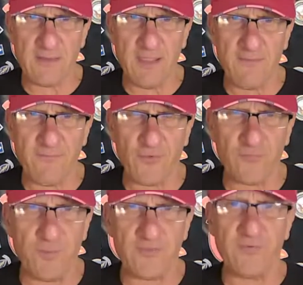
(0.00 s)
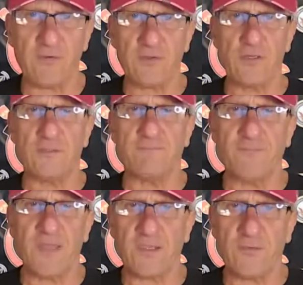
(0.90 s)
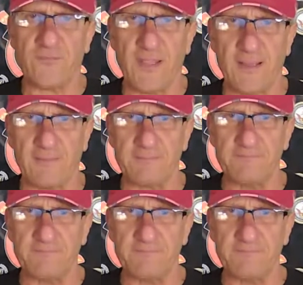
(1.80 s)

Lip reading: Air Force Base. Very good. Thank you for that.